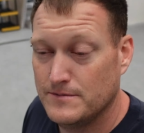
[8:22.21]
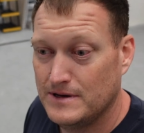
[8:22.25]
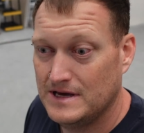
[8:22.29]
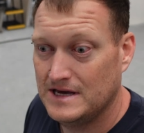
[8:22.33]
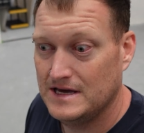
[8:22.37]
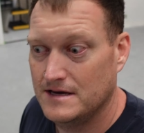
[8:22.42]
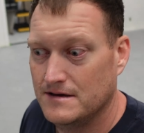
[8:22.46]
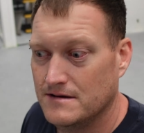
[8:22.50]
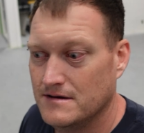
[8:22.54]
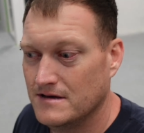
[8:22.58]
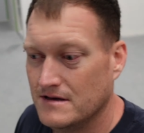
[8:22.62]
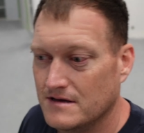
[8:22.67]

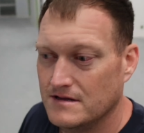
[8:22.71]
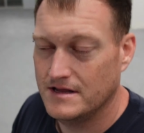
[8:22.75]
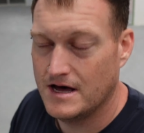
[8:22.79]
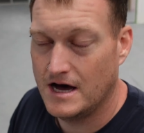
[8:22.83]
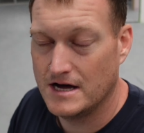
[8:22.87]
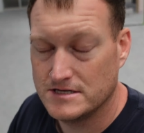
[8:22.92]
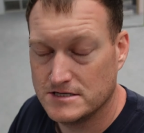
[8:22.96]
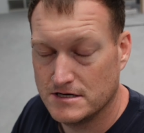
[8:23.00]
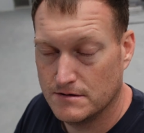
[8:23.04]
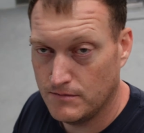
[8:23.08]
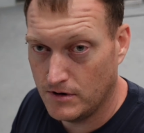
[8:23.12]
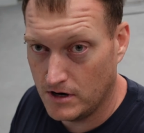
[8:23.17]
be
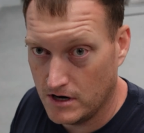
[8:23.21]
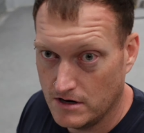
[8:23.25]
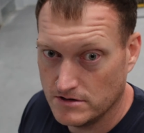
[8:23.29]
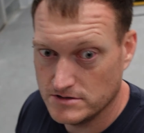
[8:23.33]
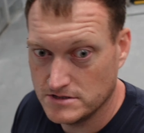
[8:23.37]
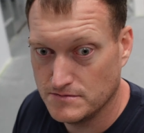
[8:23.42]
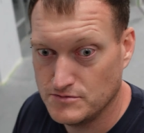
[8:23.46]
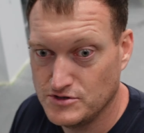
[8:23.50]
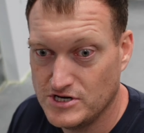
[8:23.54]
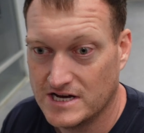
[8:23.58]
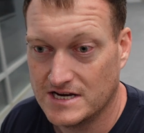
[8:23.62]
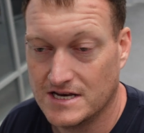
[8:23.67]
not tomorrow's
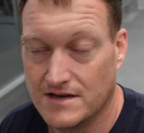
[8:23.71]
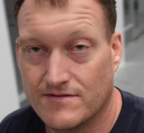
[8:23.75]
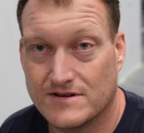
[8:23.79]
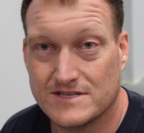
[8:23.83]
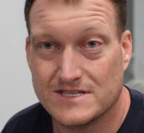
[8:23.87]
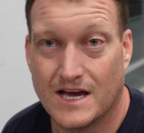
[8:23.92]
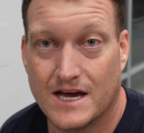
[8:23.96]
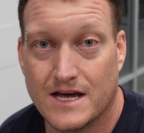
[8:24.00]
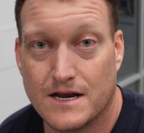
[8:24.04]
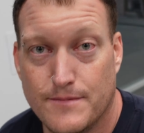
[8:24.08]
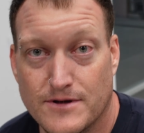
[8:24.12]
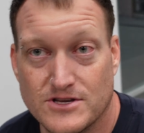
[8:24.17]
objective
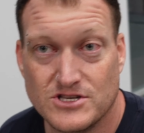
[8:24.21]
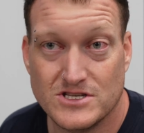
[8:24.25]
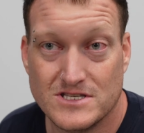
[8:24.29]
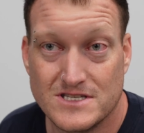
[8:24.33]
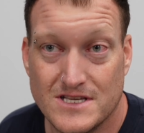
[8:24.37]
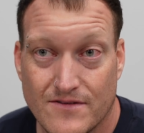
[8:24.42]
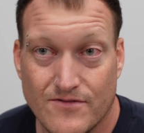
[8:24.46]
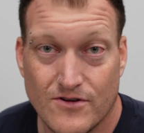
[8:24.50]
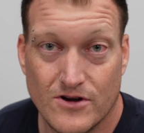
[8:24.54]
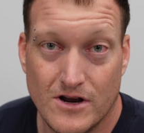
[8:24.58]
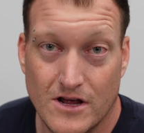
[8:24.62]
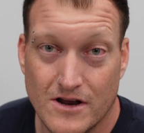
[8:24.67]
because I got a bunch of
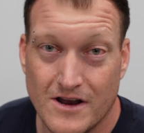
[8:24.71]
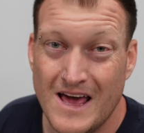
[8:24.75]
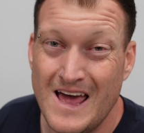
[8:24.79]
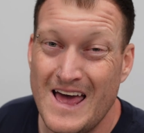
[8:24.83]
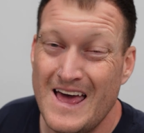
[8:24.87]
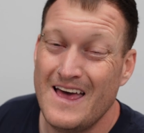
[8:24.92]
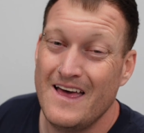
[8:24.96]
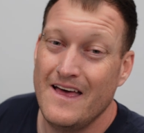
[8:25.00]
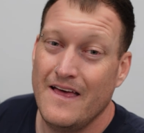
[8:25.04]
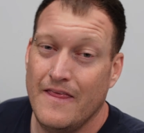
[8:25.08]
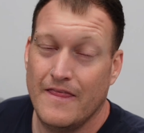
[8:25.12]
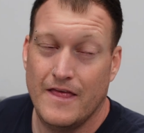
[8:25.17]
stuff going on.
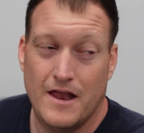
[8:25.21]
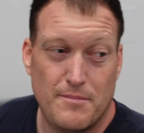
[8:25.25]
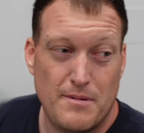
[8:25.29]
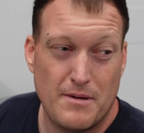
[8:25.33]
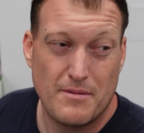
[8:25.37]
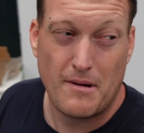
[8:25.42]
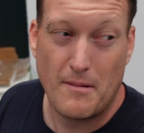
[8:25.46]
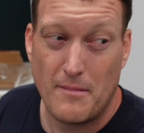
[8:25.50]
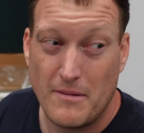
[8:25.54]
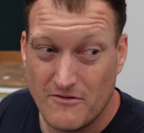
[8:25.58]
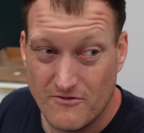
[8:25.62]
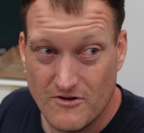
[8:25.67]
That'll be
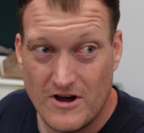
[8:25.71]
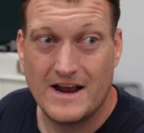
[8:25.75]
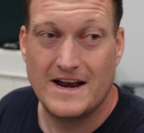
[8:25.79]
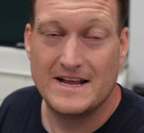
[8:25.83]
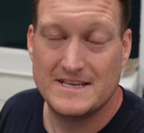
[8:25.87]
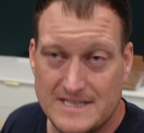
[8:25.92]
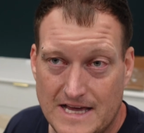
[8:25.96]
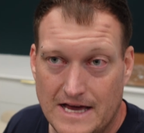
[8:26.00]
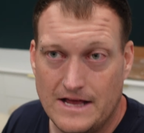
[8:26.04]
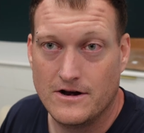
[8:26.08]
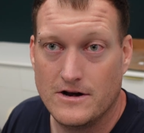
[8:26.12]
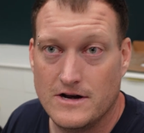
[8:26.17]
probably Friday,
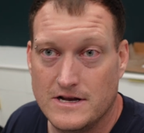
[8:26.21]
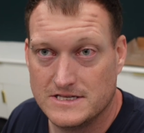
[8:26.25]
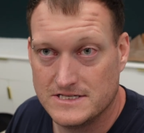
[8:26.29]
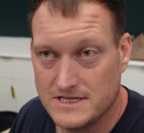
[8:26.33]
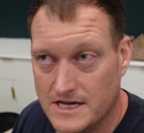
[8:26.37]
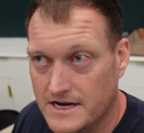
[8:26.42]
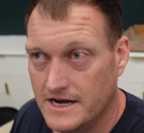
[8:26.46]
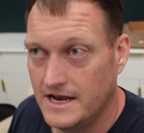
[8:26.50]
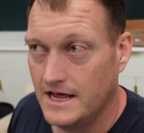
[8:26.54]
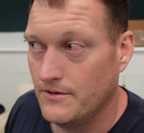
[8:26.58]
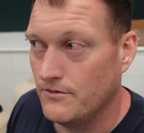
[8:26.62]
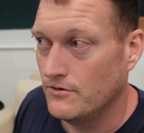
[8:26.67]
Saturday,
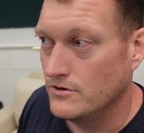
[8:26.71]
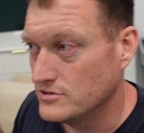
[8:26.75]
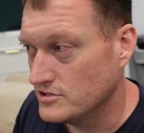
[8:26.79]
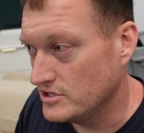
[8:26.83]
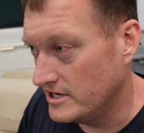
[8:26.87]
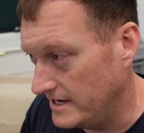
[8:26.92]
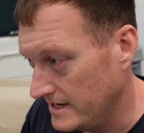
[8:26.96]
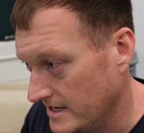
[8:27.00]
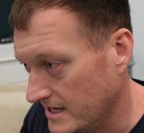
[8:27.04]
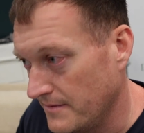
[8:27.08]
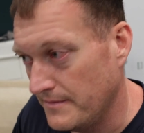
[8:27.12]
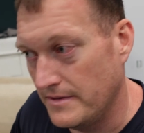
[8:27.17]
Sunday. We'll
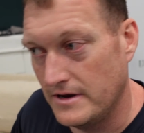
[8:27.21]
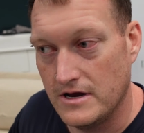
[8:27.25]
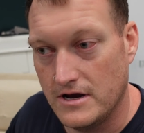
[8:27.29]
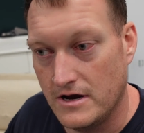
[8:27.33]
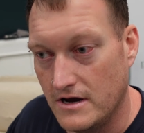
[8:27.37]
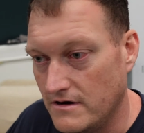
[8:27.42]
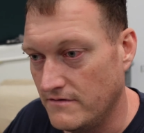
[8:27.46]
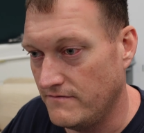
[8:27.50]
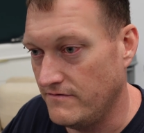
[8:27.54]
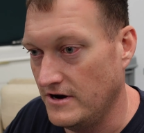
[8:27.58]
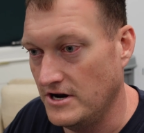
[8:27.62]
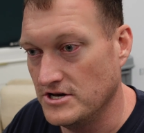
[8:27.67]
try to come in
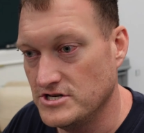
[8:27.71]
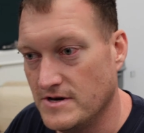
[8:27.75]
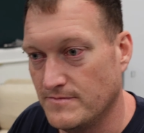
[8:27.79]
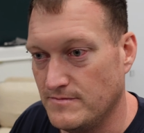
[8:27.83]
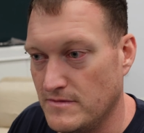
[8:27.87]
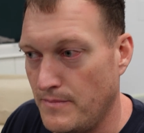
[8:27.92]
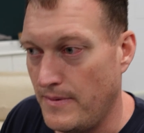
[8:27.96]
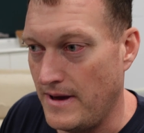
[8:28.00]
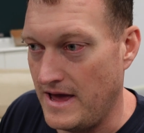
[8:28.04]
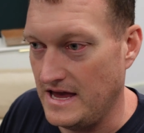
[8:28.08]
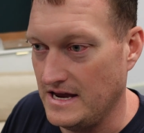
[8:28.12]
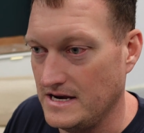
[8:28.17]
here and finish up
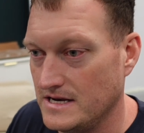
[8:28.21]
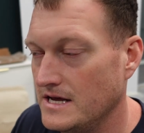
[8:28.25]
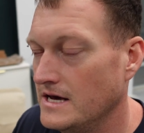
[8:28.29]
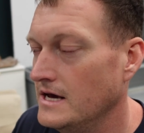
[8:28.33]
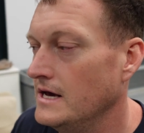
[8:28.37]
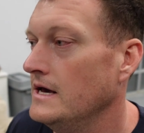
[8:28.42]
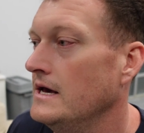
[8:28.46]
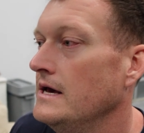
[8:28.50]
the paint